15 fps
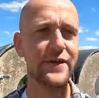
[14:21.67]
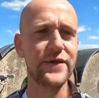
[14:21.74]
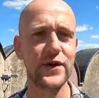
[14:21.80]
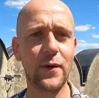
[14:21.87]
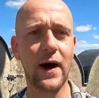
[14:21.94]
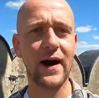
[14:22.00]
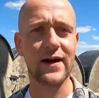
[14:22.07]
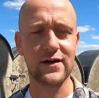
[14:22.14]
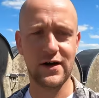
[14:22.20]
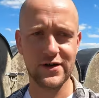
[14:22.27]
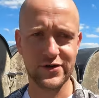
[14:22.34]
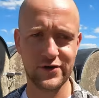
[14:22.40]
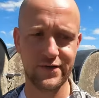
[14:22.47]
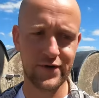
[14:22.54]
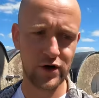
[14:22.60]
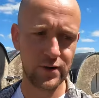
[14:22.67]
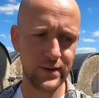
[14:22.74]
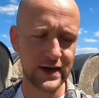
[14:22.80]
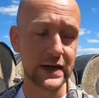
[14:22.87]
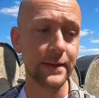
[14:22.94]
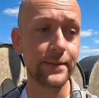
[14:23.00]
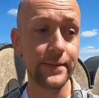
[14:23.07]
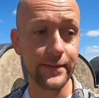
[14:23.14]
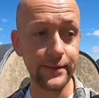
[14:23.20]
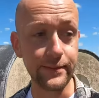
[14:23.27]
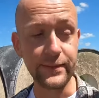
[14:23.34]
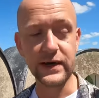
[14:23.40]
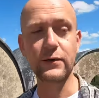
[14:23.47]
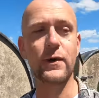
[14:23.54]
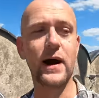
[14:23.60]
If you are claustrophobic,
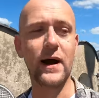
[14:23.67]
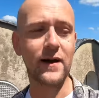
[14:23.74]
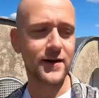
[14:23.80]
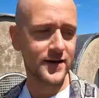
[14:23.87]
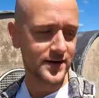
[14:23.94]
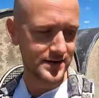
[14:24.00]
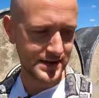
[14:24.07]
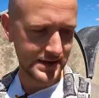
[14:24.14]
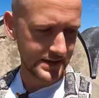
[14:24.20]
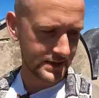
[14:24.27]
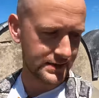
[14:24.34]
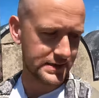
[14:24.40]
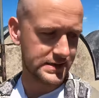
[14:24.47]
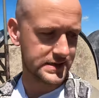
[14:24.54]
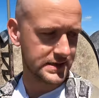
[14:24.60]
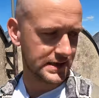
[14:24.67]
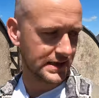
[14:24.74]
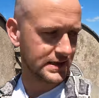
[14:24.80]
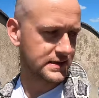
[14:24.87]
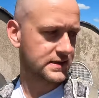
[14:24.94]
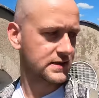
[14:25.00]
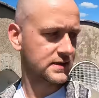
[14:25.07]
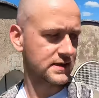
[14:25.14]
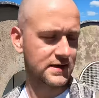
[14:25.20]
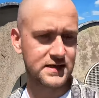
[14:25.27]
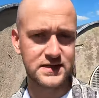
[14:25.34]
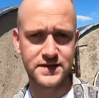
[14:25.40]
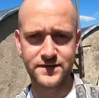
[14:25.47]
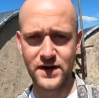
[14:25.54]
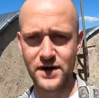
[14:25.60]
beware because it
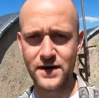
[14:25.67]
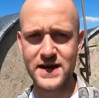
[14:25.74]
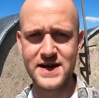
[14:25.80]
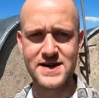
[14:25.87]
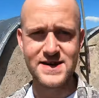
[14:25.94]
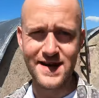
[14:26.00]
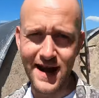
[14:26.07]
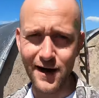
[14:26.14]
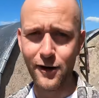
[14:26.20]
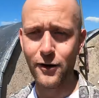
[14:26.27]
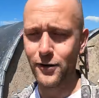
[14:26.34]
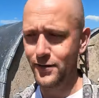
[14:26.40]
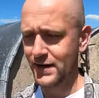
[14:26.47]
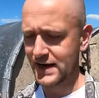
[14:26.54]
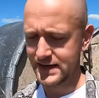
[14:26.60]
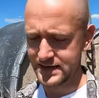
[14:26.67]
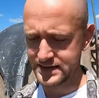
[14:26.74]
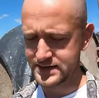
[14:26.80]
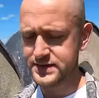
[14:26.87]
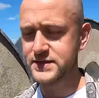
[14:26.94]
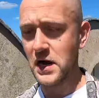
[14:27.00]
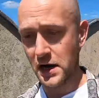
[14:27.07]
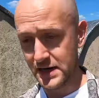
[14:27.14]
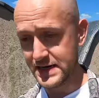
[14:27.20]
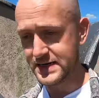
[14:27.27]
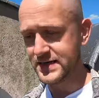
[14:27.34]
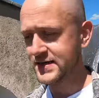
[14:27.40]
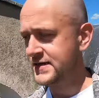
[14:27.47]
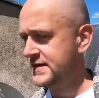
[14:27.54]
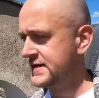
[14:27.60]
is very narrow and
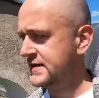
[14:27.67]
tight.